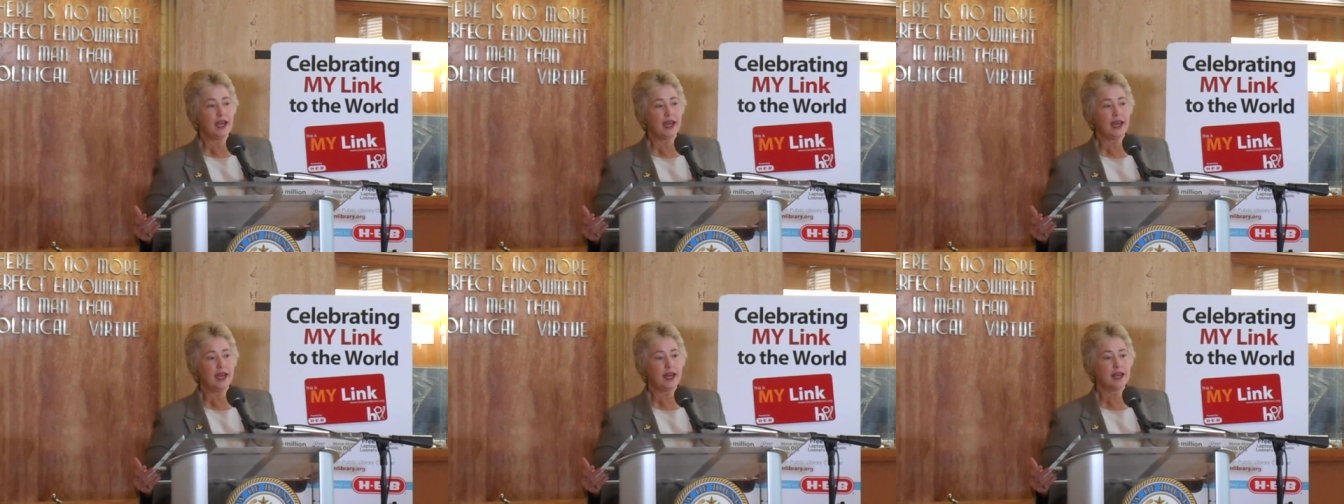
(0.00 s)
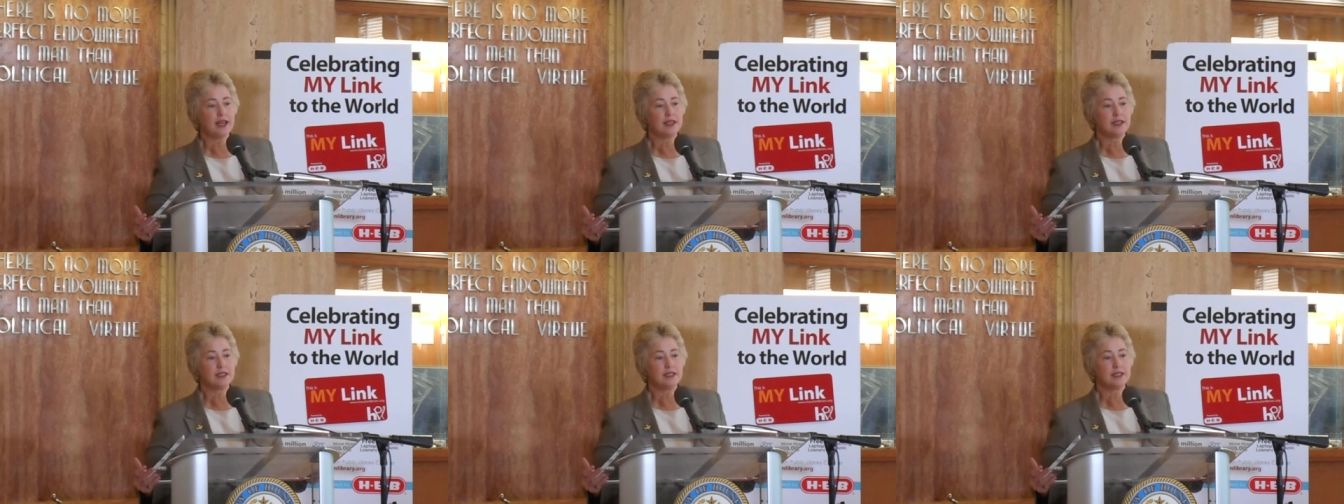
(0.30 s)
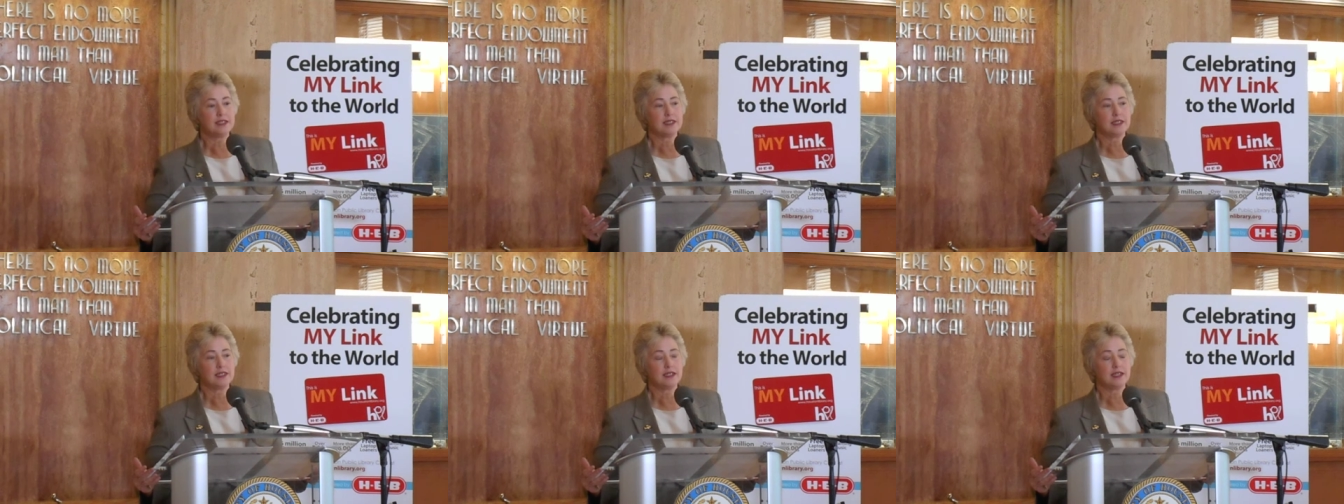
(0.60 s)

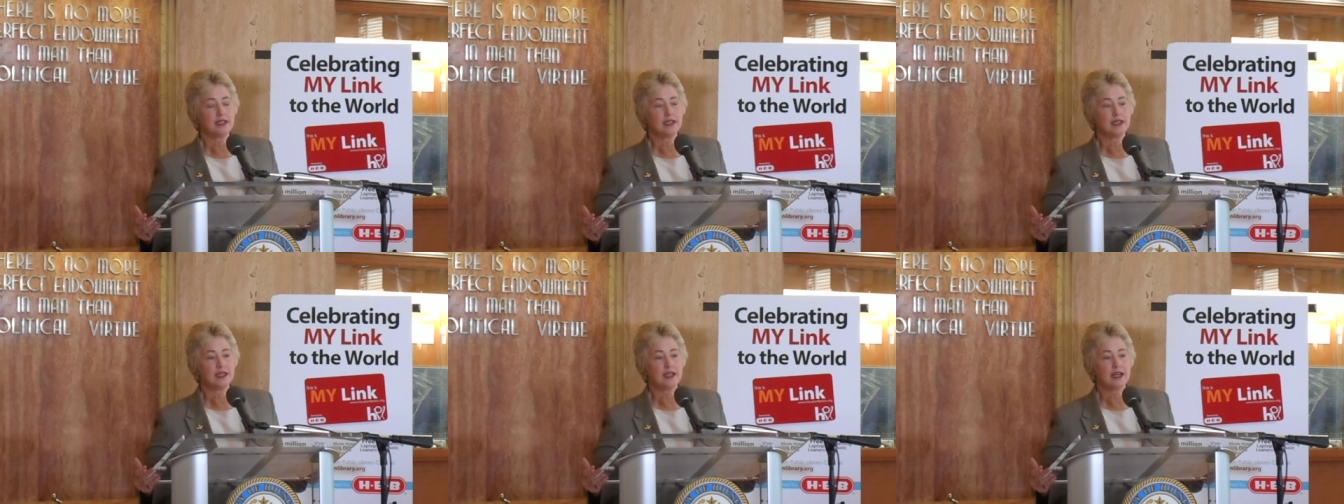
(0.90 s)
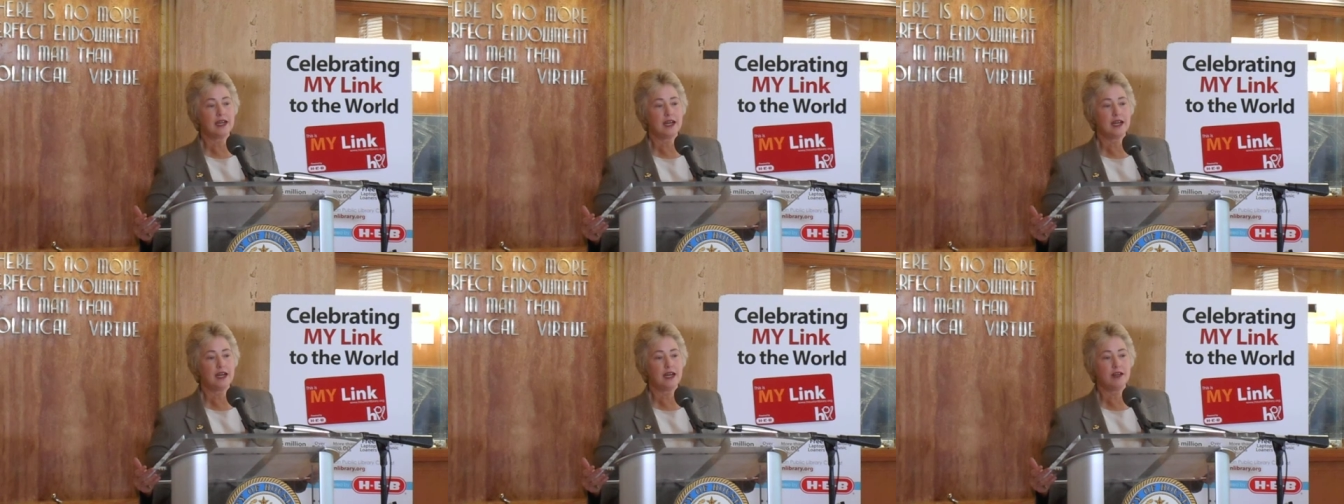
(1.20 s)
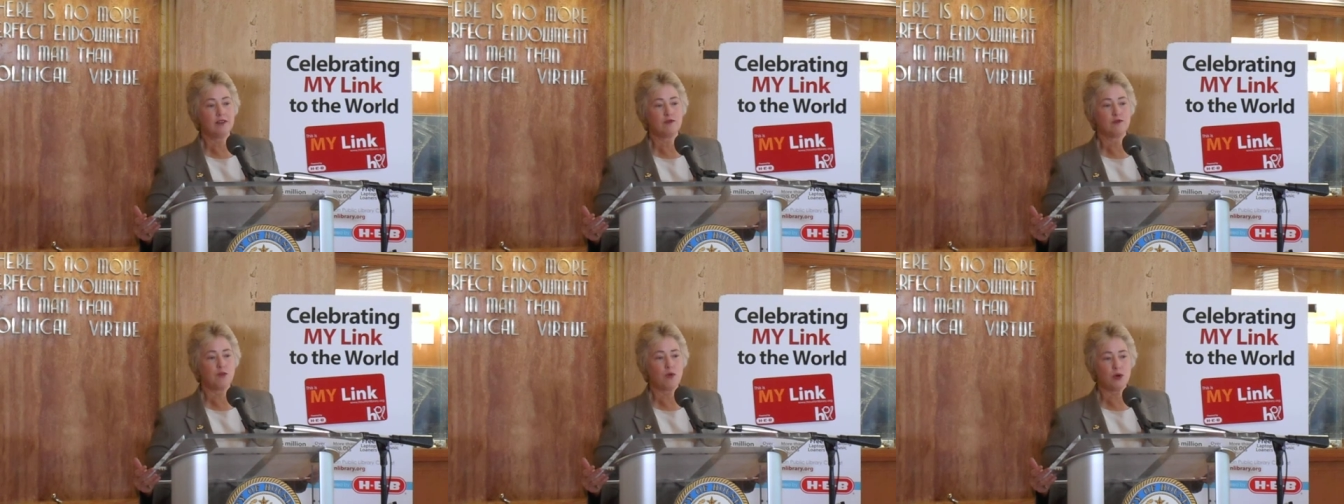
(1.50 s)
And
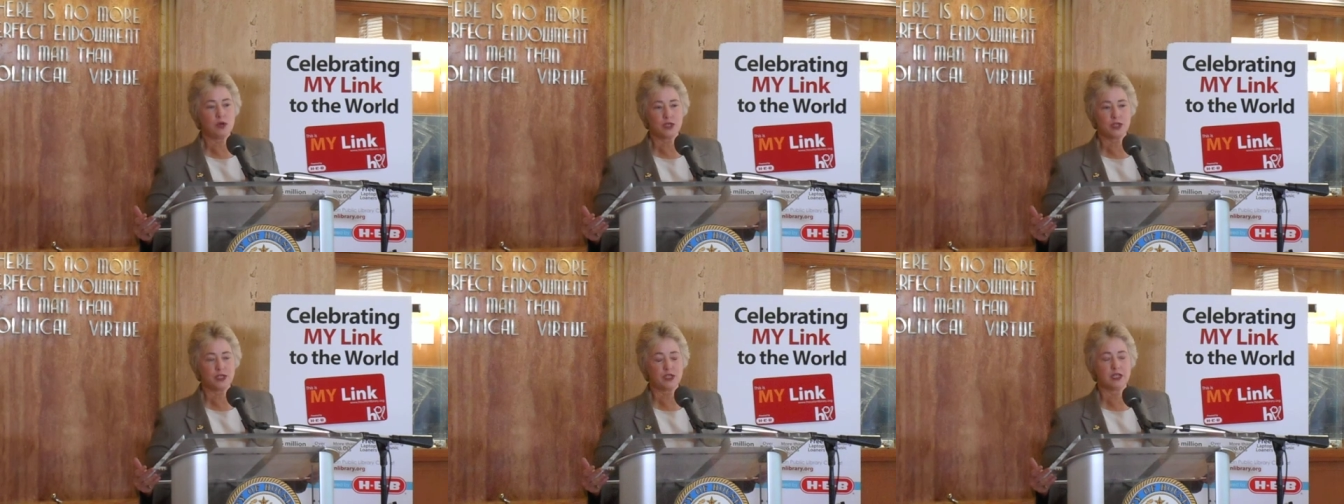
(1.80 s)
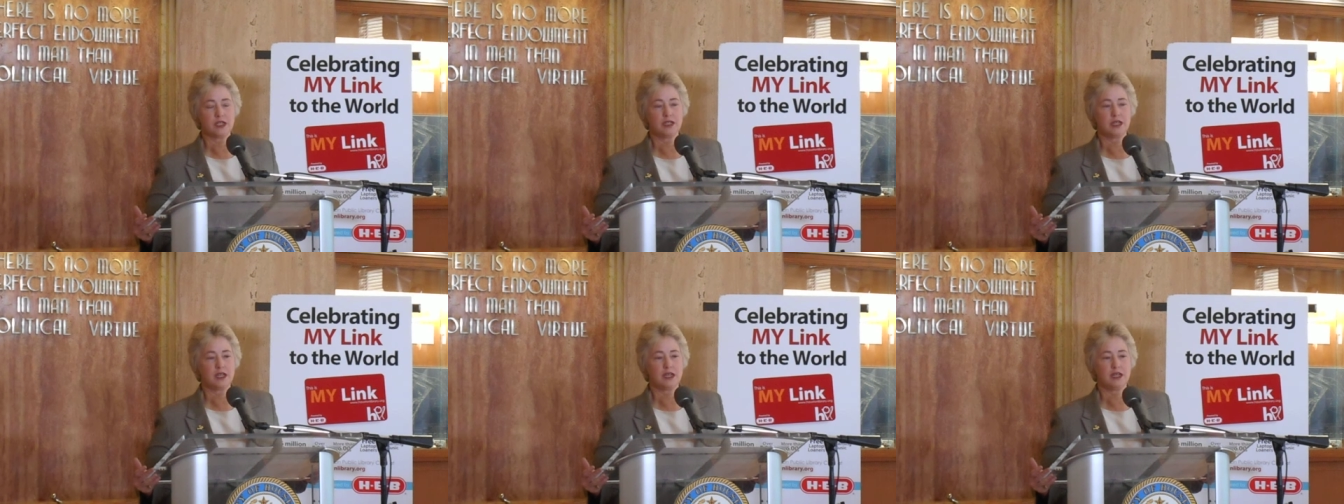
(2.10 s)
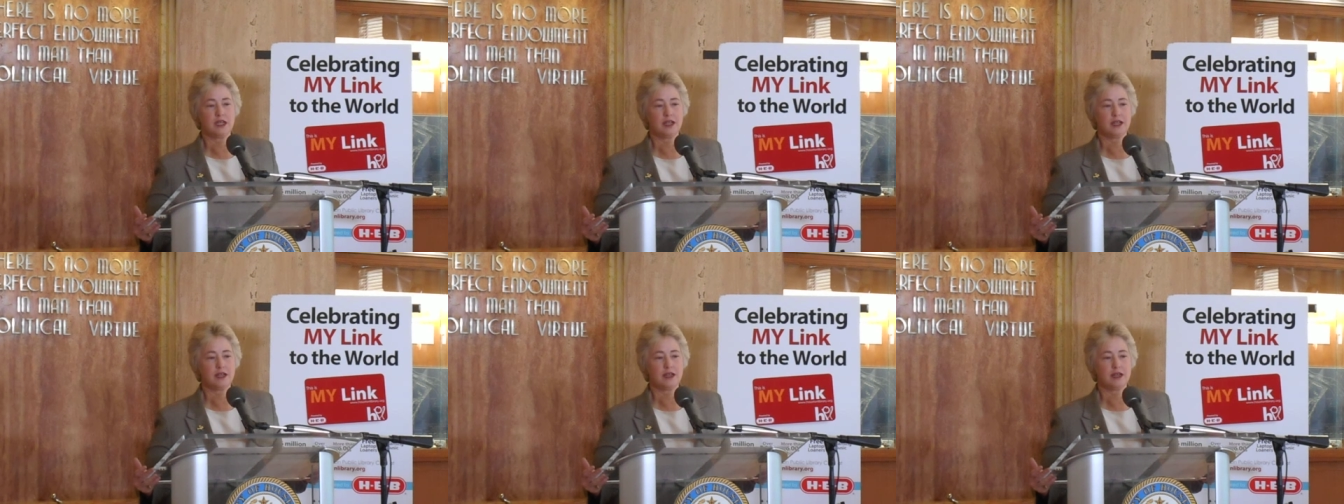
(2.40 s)

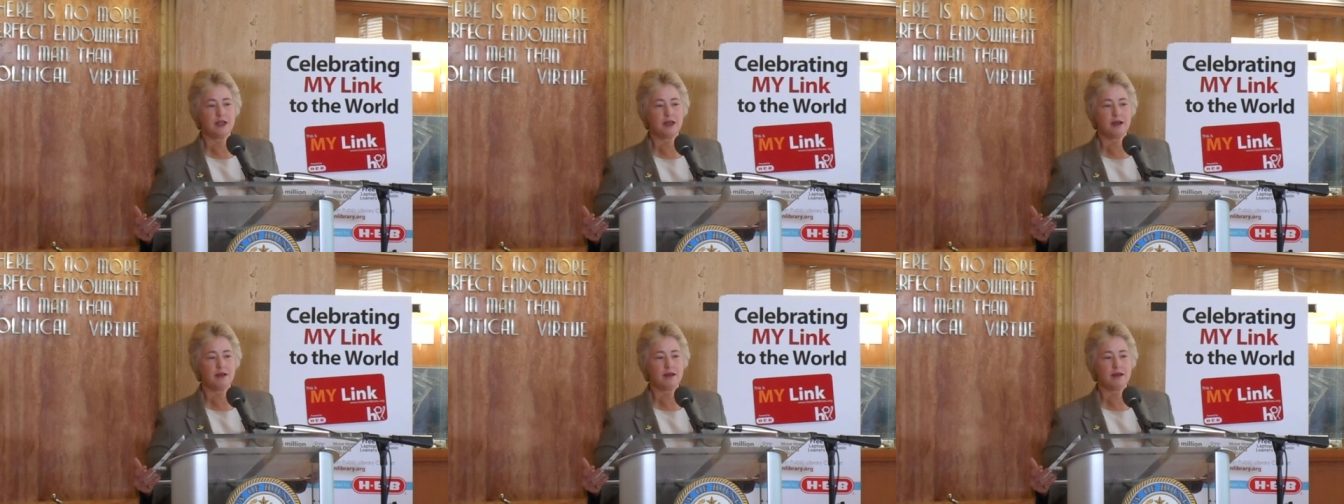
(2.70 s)
unfortunately,